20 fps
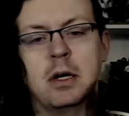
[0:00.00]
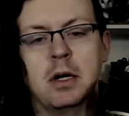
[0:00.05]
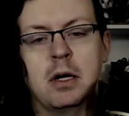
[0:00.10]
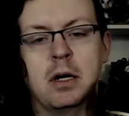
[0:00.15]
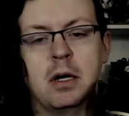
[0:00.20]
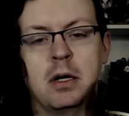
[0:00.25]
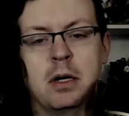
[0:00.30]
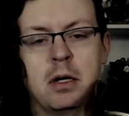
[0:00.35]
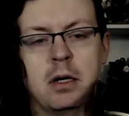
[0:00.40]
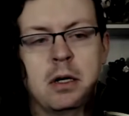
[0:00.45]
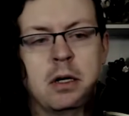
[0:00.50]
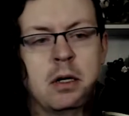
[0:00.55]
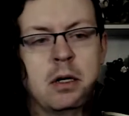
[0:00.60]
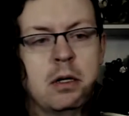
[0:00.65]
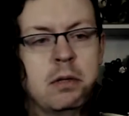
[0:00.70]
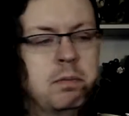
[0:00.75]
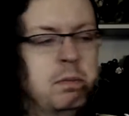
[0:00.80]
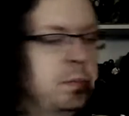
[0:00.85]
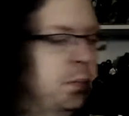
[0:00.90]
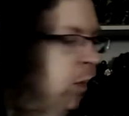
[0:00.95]

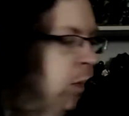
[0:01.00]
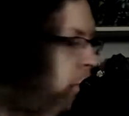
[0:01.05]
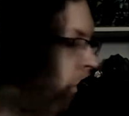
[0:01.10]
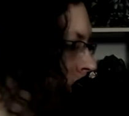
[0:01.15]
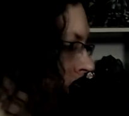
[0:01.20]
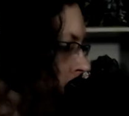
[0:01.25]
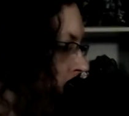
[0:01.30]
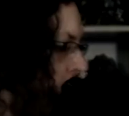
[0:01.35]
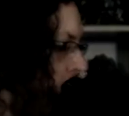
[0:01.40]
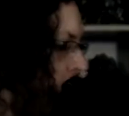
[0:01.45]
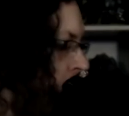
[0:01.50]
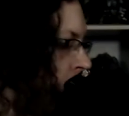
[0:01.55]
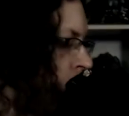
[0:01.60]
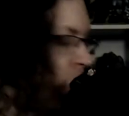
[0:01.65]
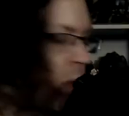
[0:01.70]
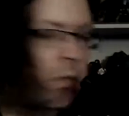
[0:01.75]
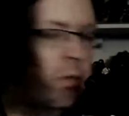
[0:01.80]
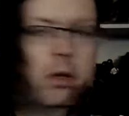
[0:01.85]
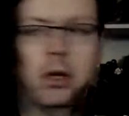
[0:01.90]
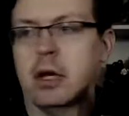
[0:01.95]
So
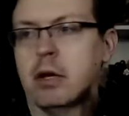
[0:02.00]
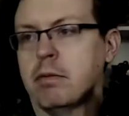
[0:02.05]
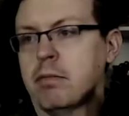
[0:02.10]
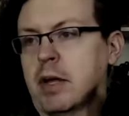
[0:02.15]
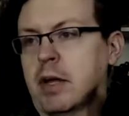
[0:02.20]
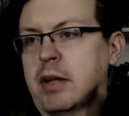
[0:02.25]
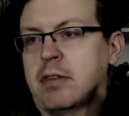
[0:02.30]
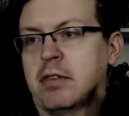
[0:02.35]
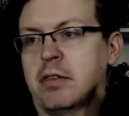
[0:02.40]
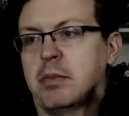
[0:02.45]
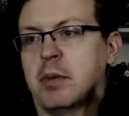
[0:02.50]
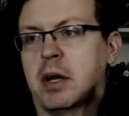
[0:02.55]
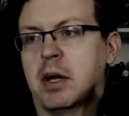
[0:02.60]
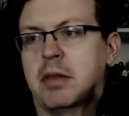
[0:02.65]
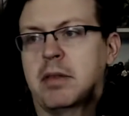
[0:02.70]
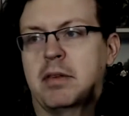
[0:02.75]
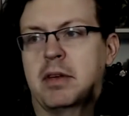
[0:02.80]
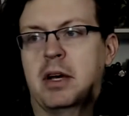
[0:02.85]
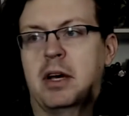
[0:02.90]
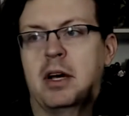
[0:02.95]
yeah, that's this
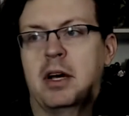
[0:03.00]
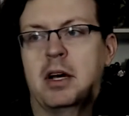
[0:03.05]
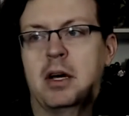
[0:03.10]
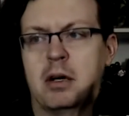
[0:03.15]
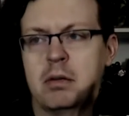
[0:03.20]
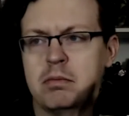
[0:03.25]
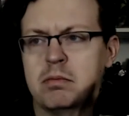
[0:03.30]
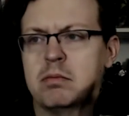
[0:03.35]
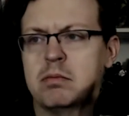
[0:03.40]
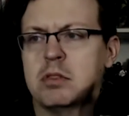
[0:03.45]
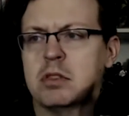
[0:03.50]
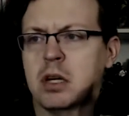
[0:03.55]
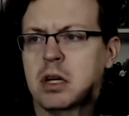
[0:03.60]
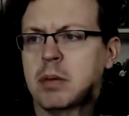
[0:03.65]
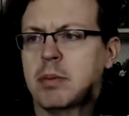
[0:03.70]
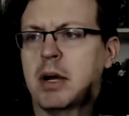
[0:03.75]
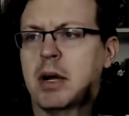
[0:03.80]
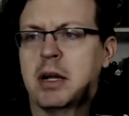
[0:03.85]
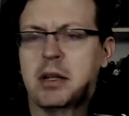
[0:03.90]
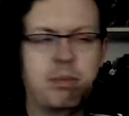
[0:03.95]
month. Starting
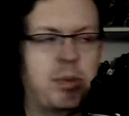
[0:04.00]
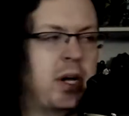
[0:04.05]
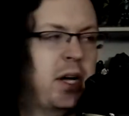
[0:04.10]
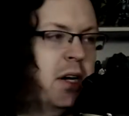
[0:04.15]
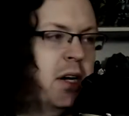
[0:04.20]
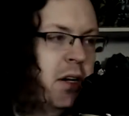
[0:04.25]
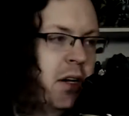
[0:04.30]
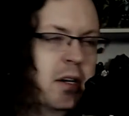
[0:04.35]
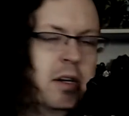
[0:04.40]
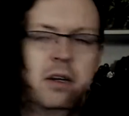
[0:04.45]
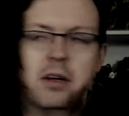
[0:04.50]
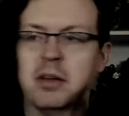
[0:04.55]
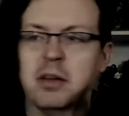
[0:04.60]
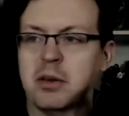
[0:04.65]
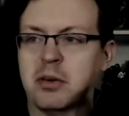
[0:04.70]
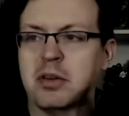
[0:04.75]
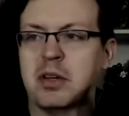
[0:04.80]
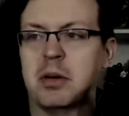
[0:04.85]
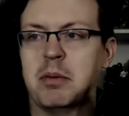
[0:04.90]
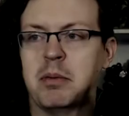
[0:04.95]
to bounce back. I know
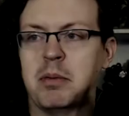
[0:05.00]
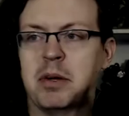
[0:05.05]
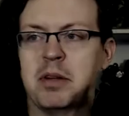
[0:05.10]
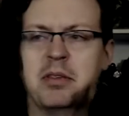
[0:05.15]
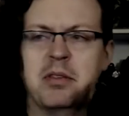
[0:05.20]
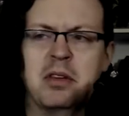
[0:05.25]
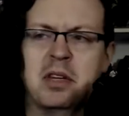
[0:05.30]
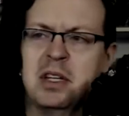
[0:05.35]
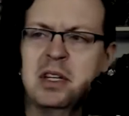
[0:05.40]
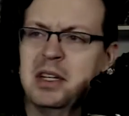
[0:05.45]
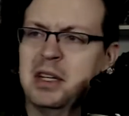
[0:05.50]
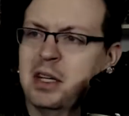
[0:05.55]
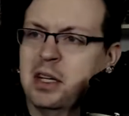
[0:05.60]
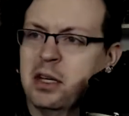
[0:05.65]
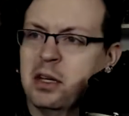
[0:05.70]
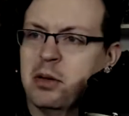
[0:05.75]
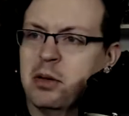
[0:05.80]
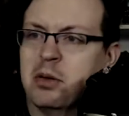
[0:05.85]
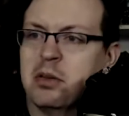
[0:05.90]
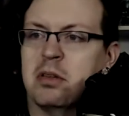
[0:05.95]
there's a couple months
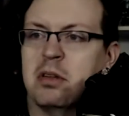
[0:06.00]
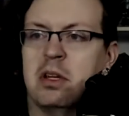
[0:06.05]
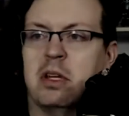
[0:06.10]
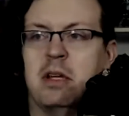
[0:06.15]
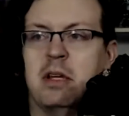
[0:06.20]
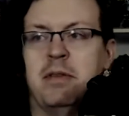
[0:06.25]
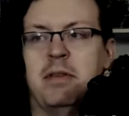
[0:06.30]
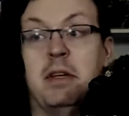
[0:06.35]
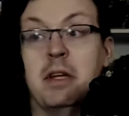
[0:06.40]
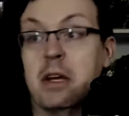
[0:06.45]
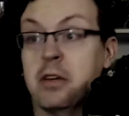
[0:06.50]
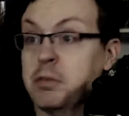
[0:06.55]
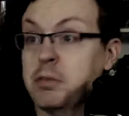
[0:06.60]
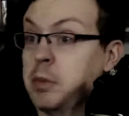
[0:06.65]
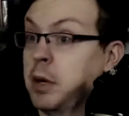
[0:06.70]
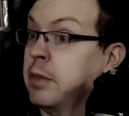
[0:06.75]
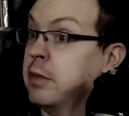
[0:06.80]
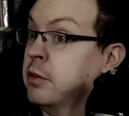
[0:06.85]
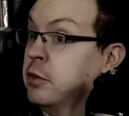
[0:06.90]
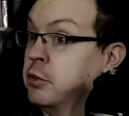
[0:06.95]
it was a little iffy. Next
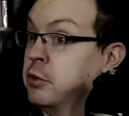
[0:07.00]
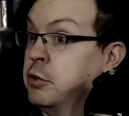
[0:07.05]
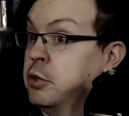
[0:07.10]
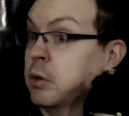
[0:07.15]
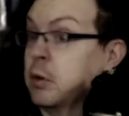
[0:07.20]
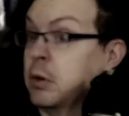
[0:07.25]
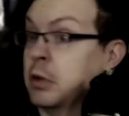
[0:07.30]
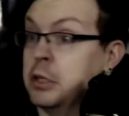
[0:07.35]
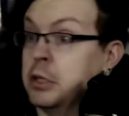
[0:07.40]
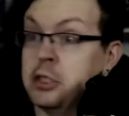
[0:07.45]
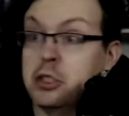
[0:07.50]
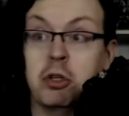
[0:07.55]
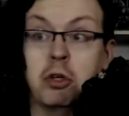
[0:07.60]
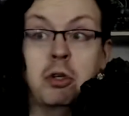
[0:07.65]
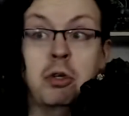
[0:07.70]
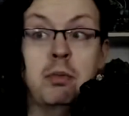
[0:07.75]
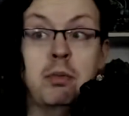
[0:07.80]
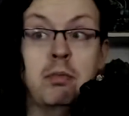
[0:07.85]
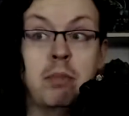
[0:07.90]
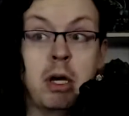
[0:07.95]
month is George, so
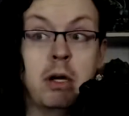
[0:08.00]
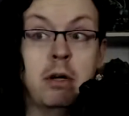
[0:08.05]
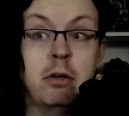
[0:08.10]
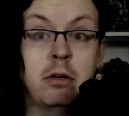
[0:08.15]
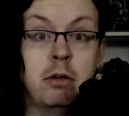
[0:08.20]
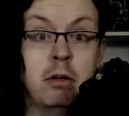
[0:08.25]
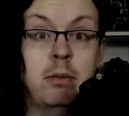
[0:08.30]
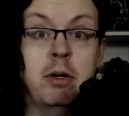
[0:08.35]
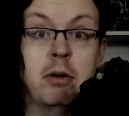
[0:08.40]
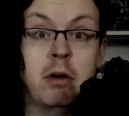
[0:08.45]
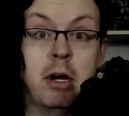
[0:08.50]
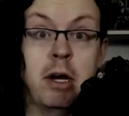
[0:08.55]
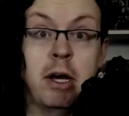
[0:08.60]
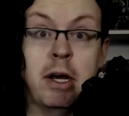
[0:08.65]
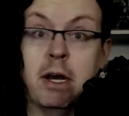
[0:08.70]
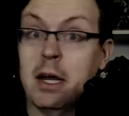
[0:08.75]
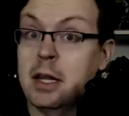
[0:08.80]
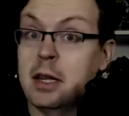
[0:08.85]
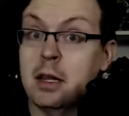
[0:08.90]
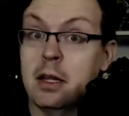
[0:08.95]
you better do me
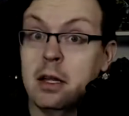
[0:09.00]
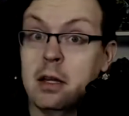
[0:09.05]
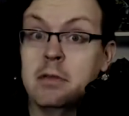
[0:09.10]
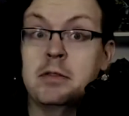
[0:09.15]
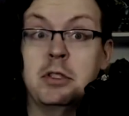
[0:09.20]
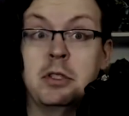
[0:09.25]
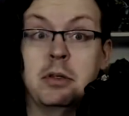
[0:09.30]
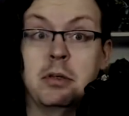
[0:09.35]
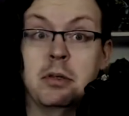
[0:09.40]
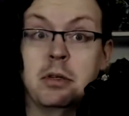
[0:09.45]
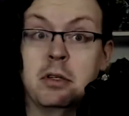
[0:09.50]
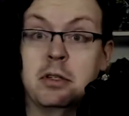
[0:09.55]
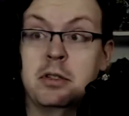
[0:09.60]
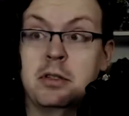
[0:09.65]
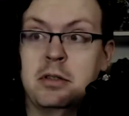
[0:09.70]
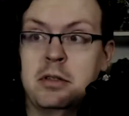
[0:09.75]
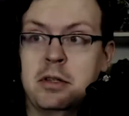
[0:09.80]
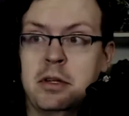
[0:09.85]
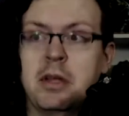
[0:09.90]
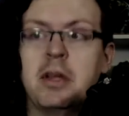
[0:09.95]
right. I love
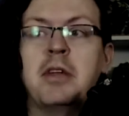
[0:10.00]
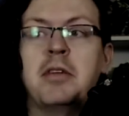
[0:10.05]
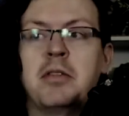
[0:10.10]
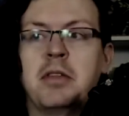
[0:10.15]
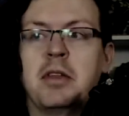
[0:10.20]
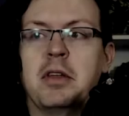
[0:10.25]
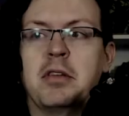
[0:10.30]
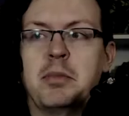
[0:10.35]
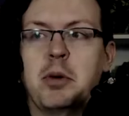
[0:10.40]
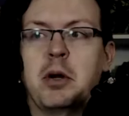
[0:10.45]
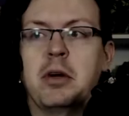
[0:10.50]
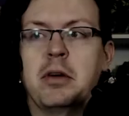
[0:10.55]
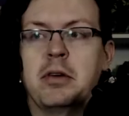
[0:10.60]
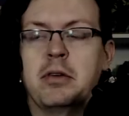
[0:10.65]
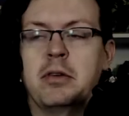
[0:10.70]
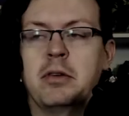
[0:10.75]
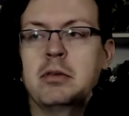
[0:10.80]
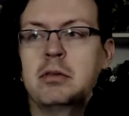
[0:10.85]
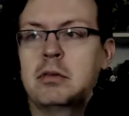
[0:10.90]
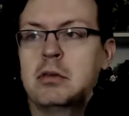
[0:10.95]
George. He's the Spartan
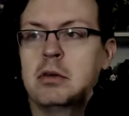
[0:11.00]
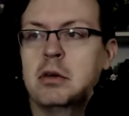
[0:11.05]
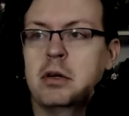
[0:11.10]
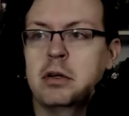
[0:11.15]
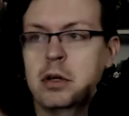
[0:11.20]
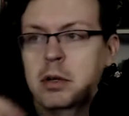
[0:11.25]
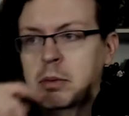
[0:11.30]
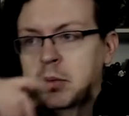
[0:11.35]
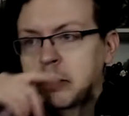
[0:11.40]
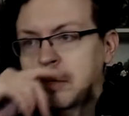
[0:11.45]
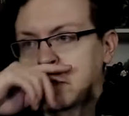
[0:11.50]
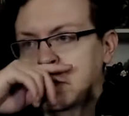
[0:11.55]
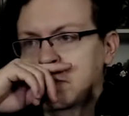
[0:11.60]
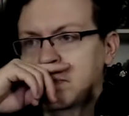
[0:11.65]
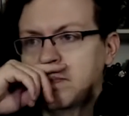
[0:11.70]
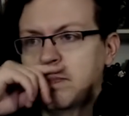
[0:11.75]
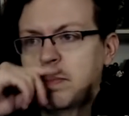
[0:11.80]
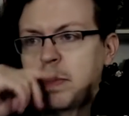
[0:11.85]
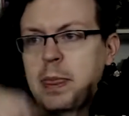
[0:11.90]
2 on Noble Team,